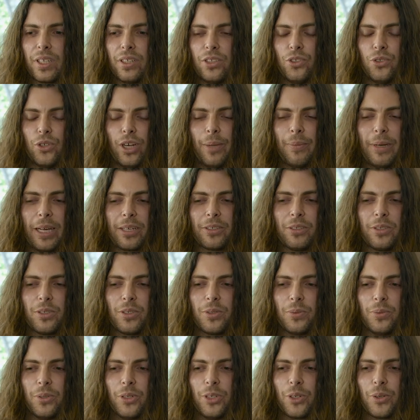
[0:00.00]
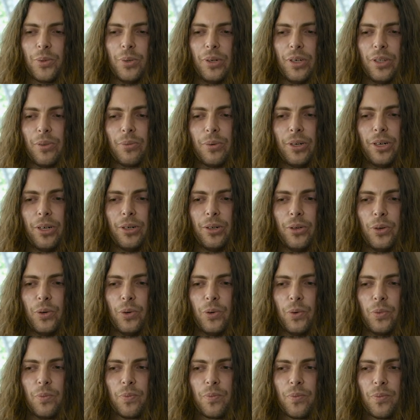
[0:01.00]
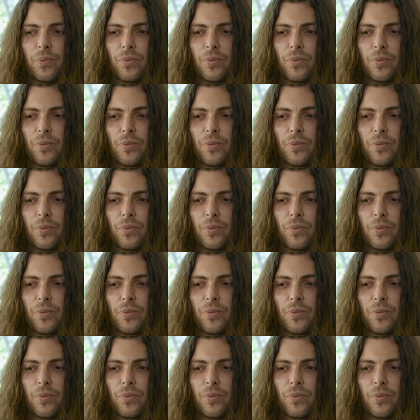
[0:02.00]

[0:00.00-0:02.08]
dream actors to work with, well,